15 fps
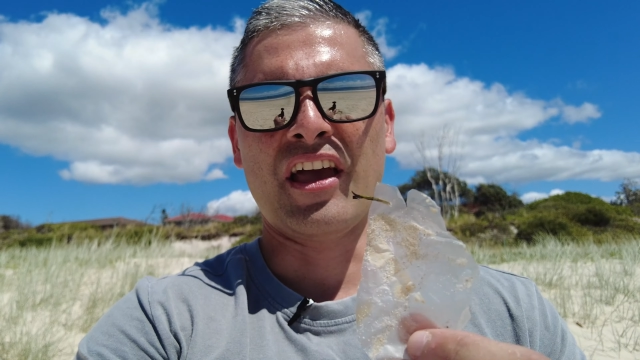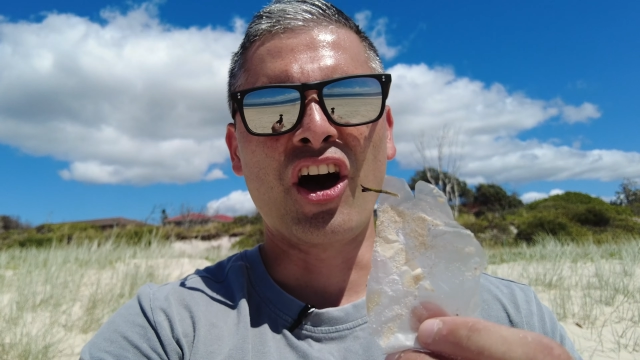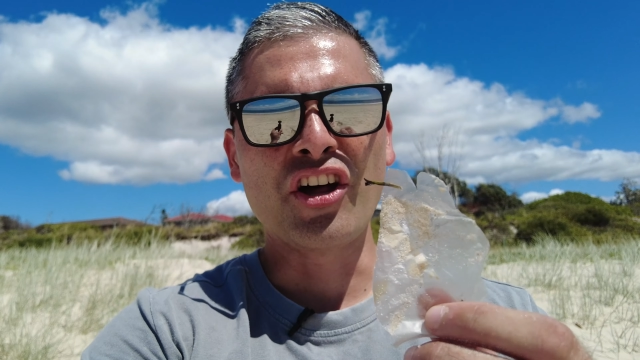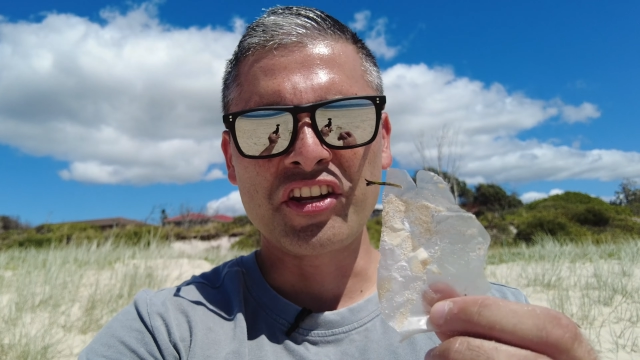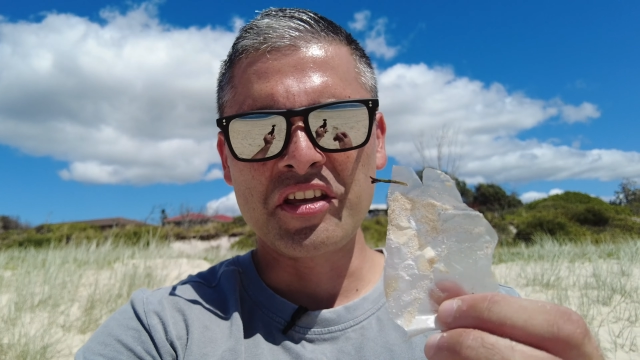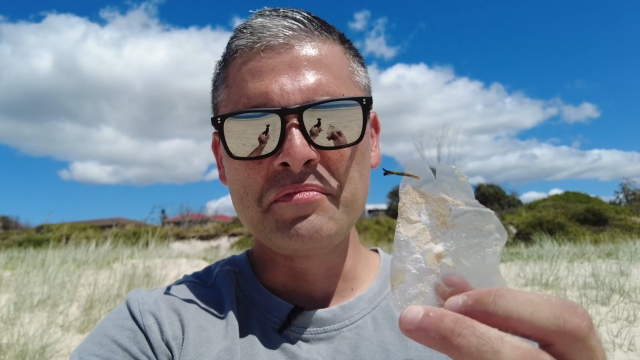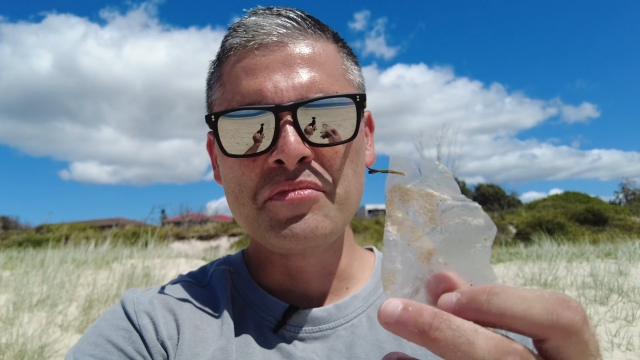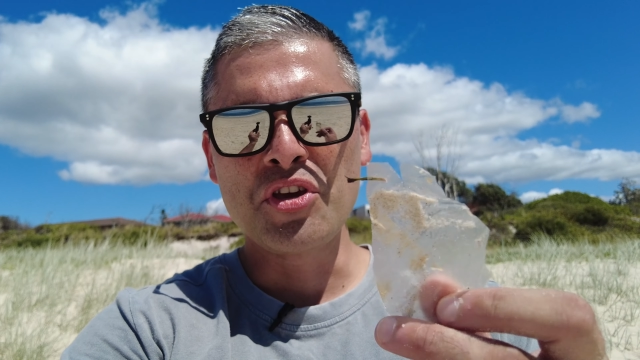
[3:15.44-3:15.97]

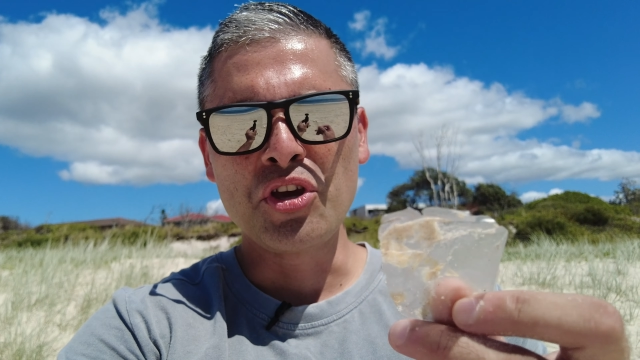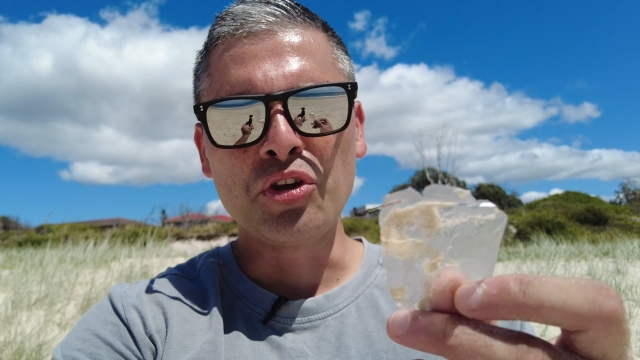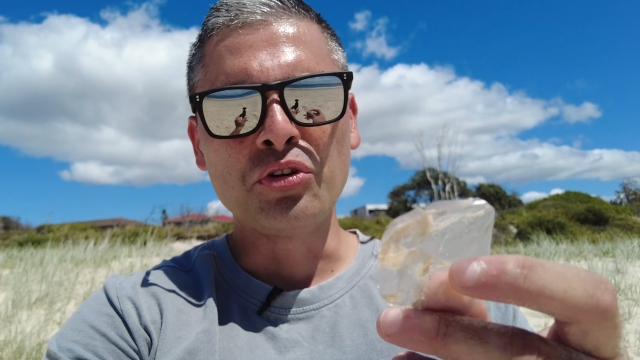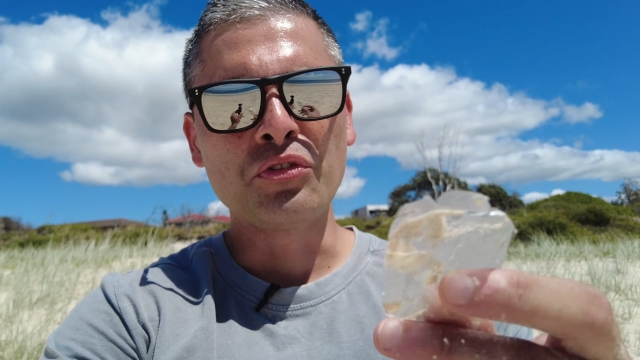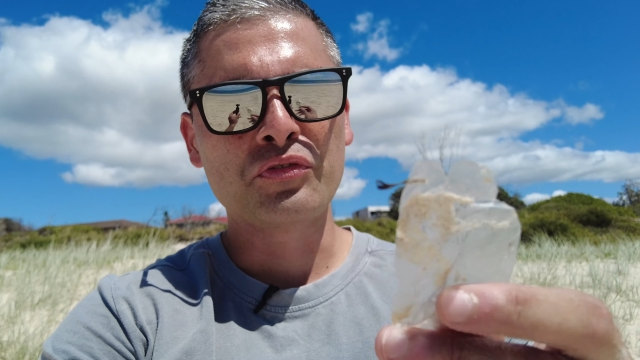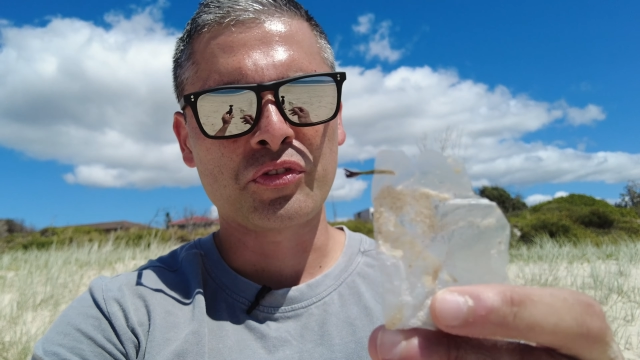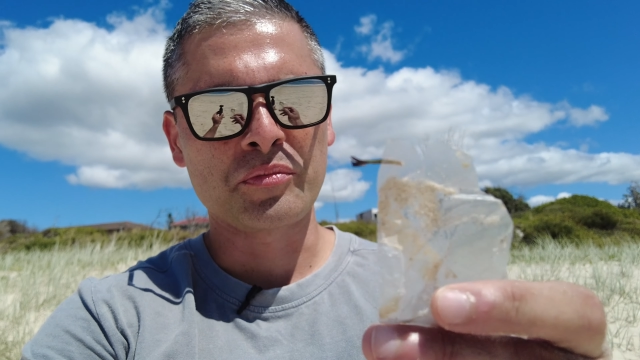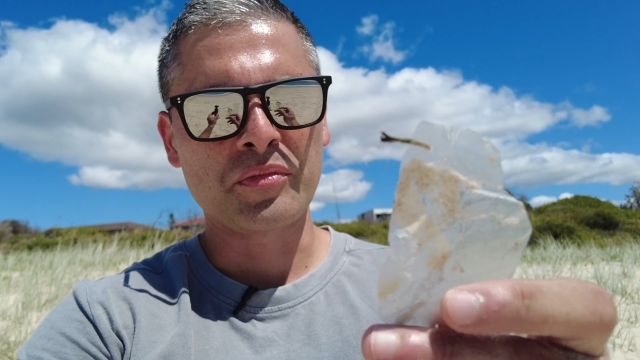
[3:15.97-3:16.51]
aren't
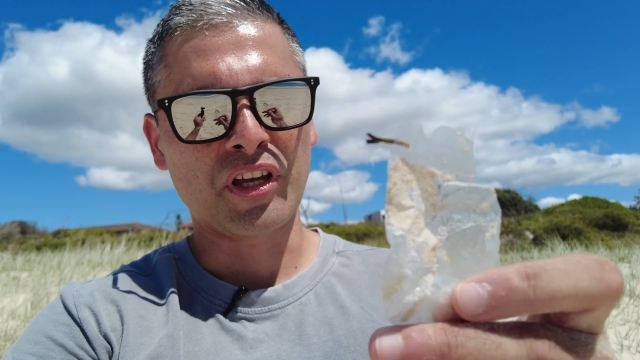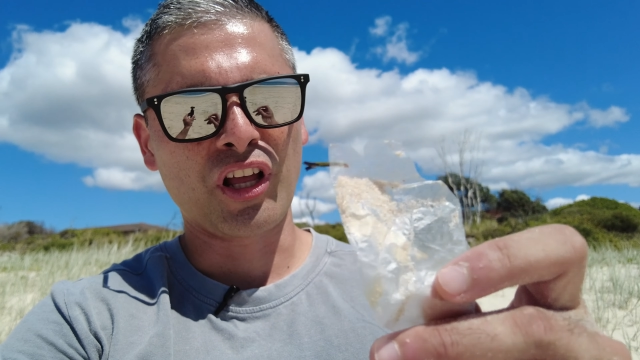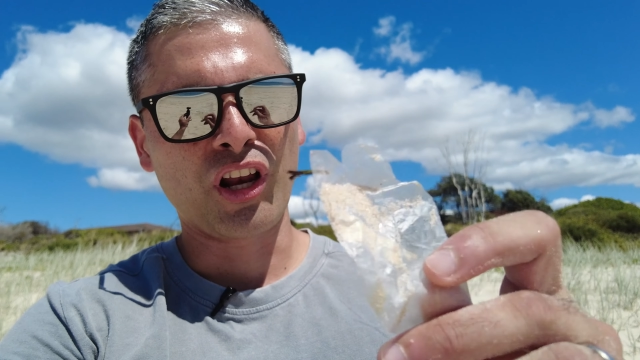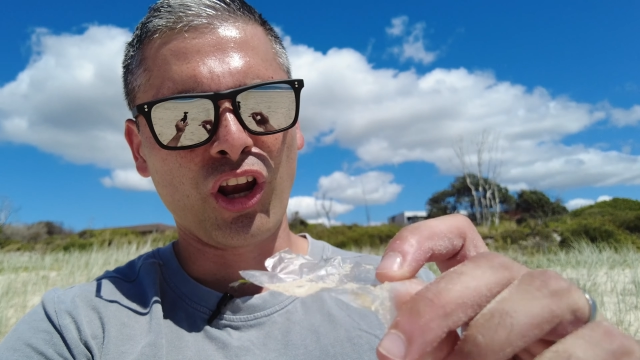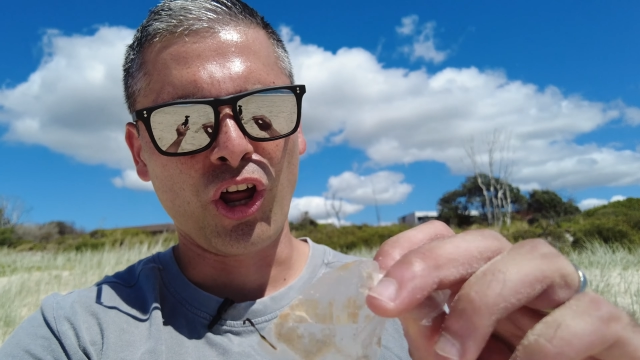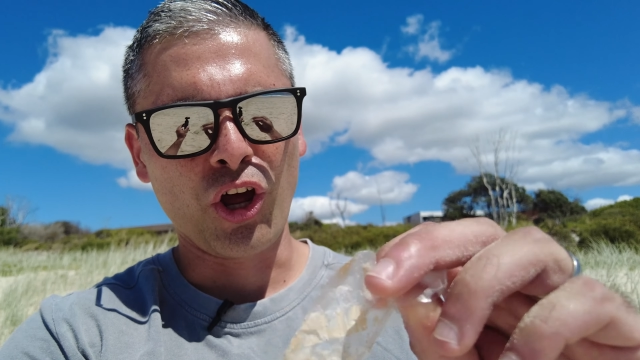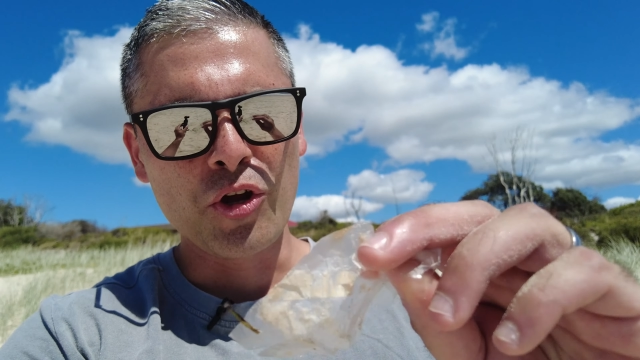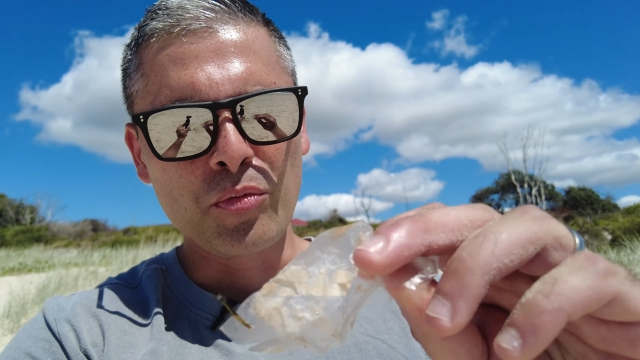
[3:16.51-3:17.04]
immune from the
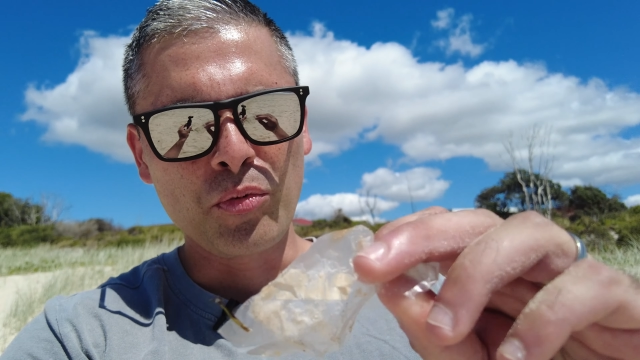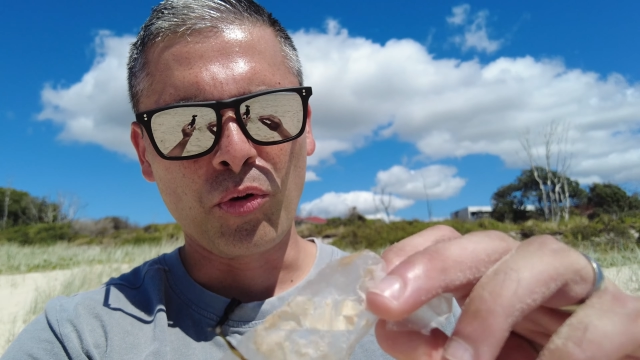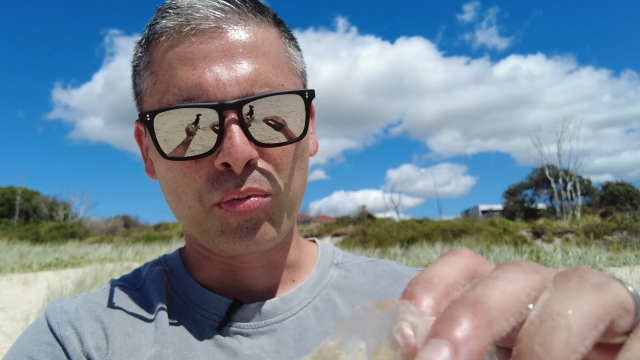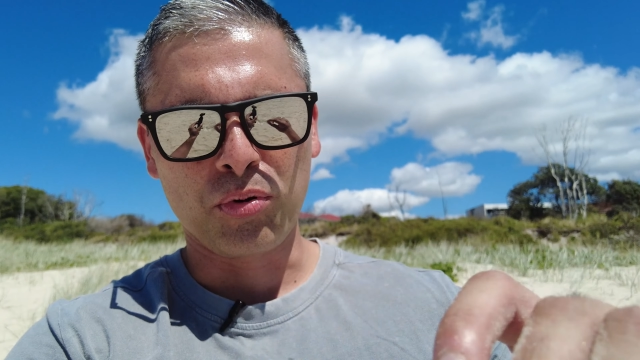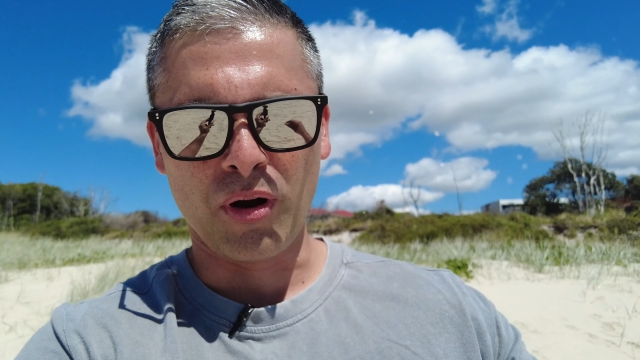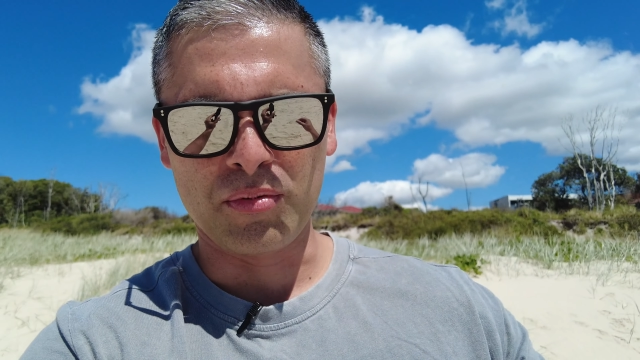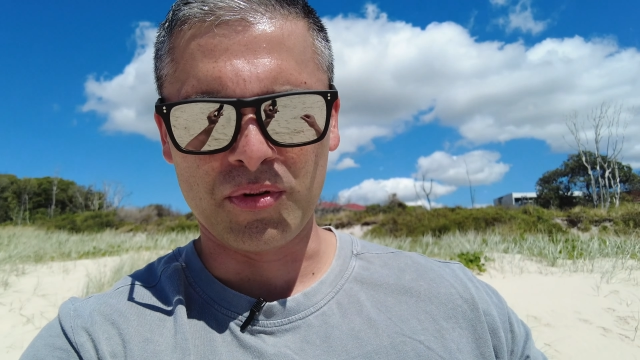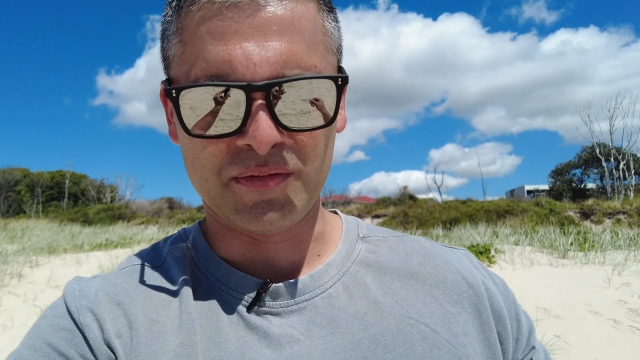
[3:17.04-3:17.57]
global
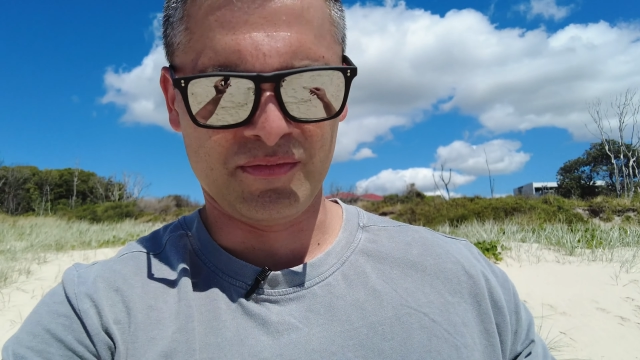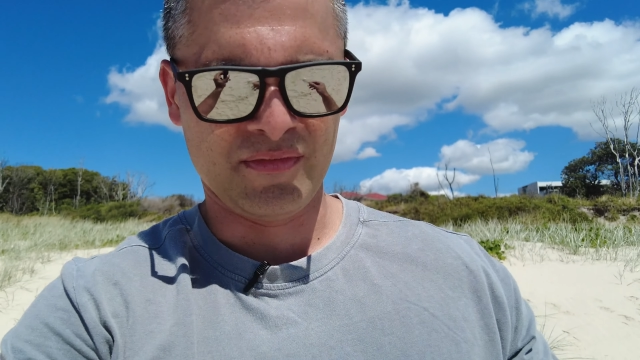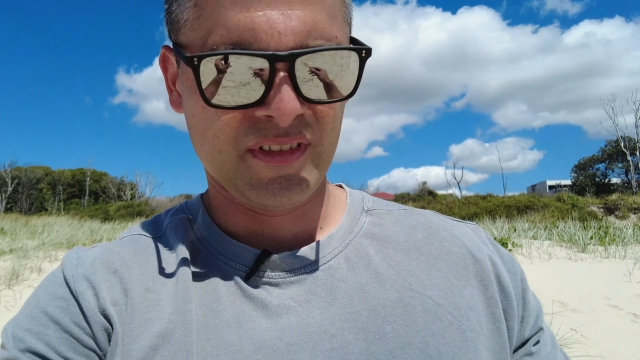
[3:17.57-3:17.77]
problem.